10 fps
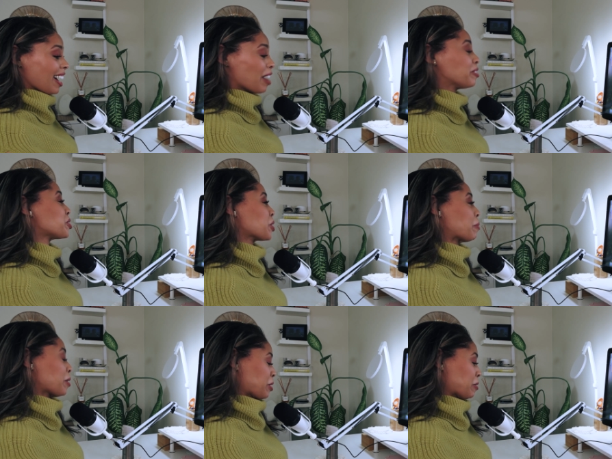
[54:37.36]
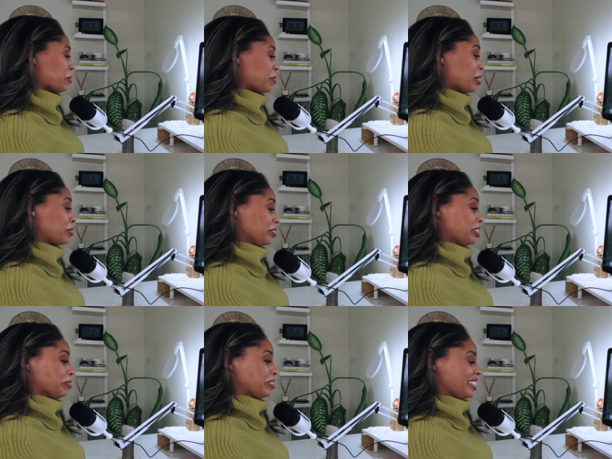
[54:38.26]
I have to show you a picture of my mom. You'll
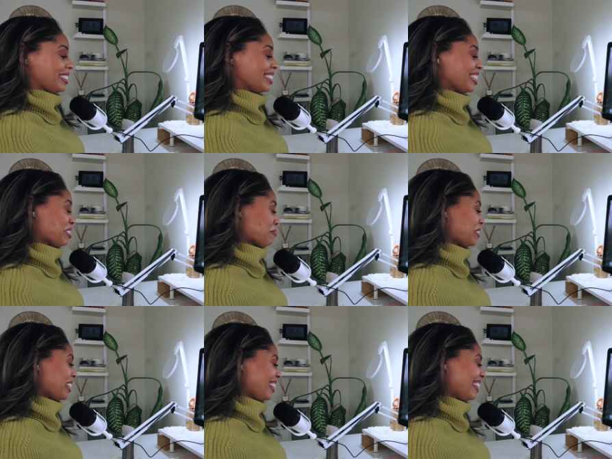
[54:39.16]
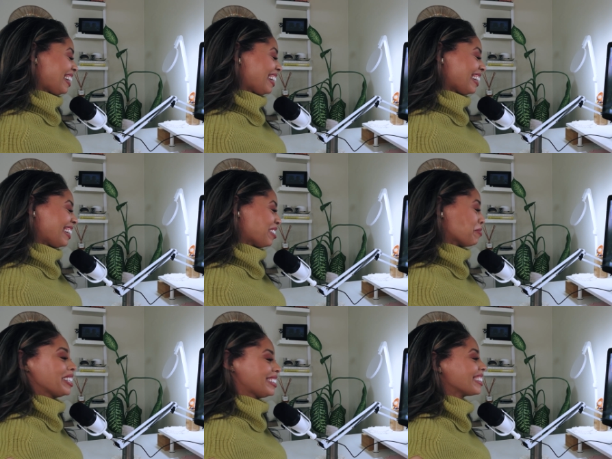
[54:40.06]
definitely see it, but
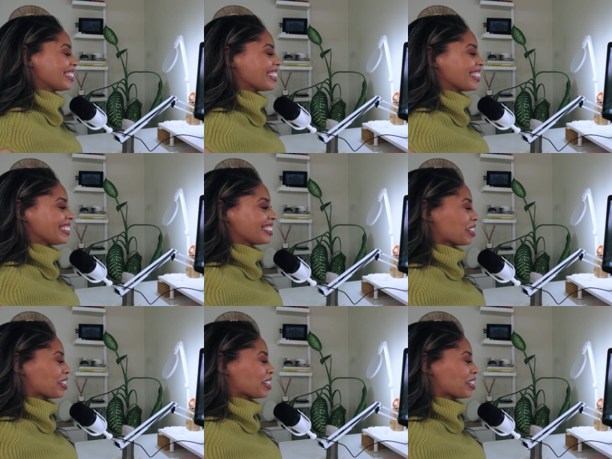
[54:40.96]
it's hilarious.